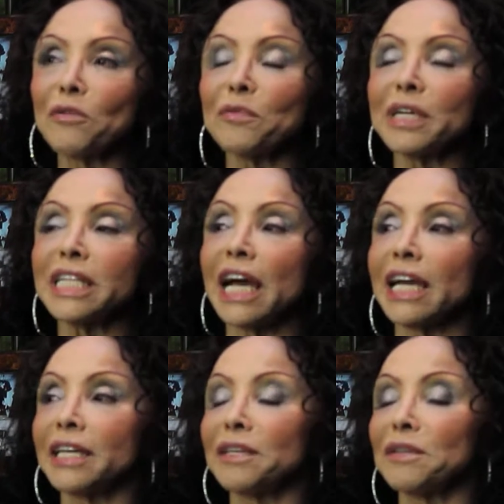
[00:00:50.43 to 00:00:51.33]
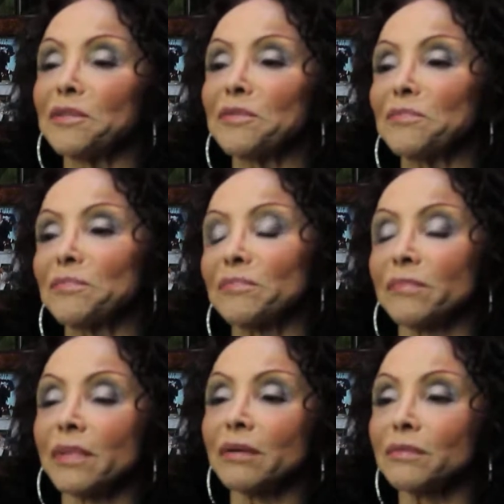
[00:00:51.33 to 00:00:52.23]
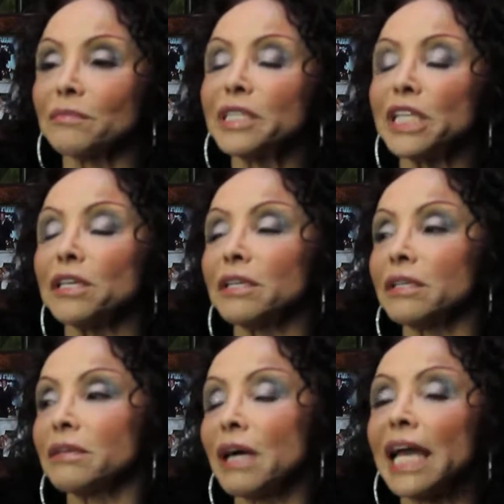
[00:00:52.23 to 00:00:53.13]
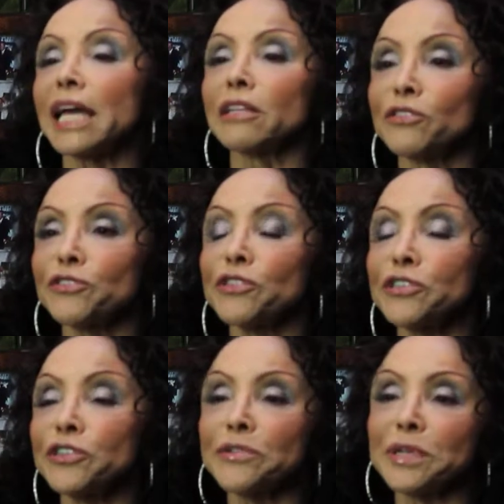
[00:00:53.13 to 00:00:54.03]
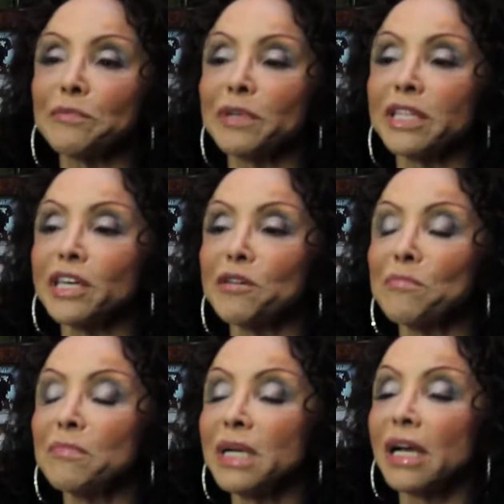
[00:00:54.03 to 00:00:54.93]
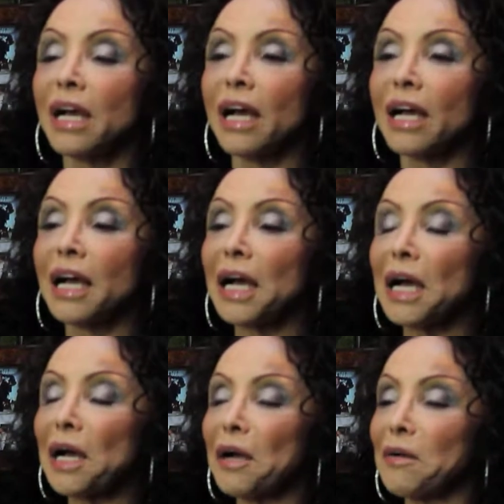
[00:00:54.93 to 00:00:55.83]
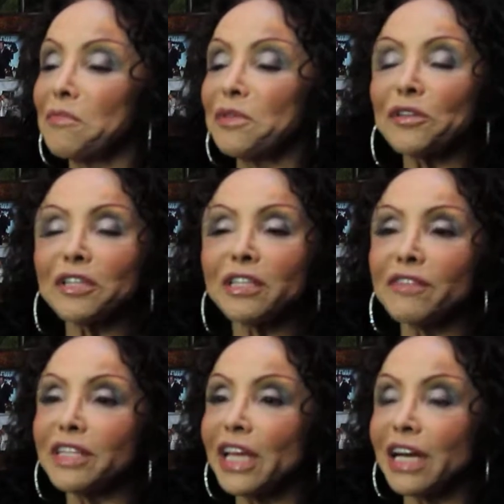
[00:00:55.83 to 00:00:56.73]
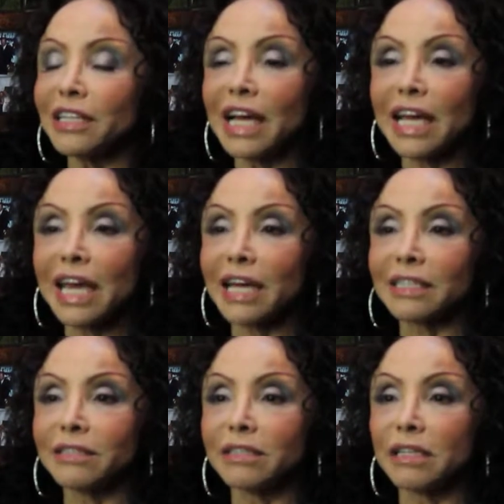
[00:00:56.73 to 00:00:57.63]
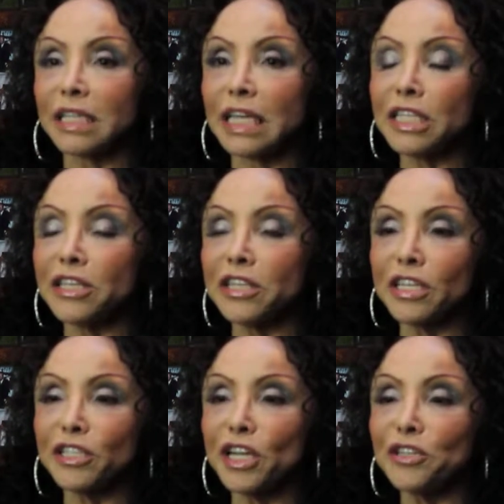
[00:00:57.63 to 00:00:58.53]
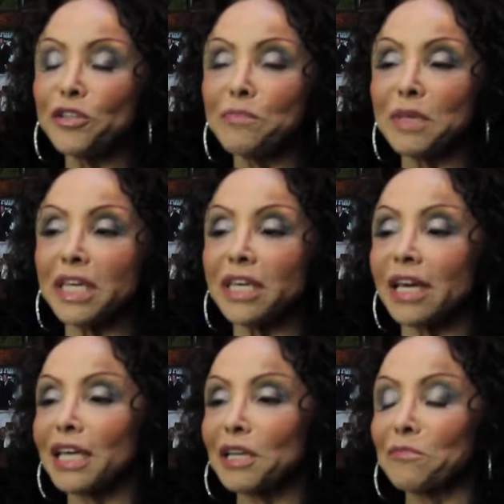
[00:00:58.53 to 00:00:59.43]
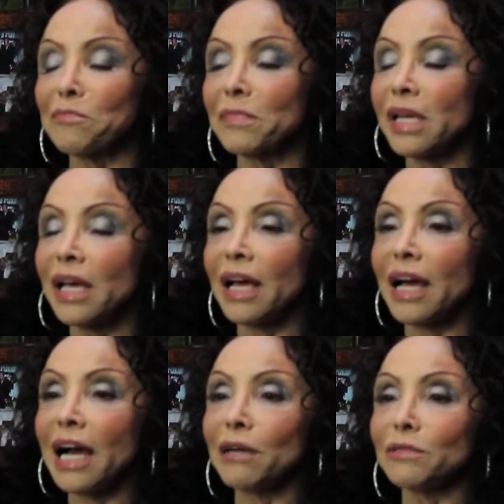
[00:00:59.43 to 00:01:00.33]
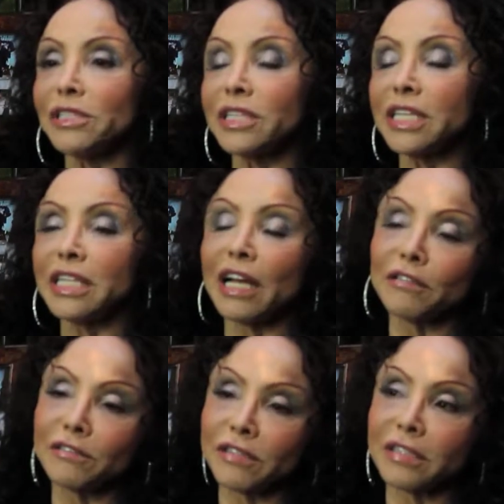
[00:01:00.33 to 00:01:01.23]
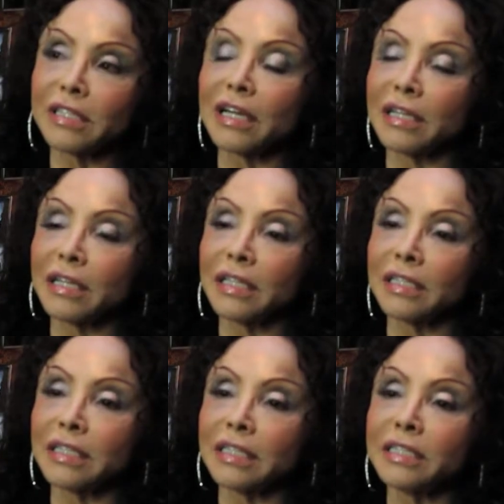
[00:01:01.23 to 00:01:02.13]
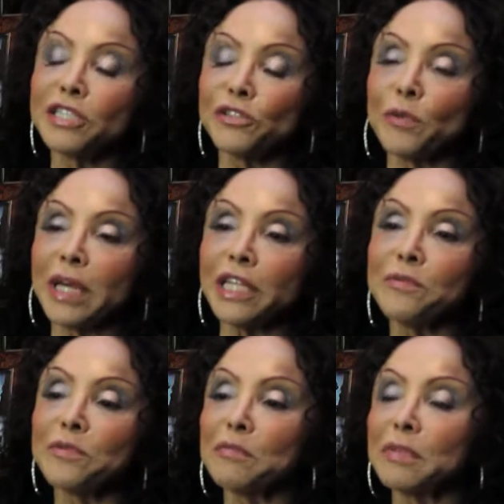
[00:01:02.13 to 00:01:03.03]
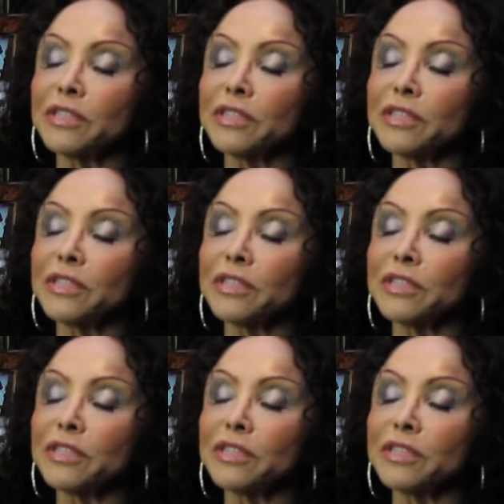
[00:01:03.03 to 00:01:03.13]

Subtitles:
when I had the surgery with him, you can even tell I had anything done to me, and I was sitting out in his waiting room,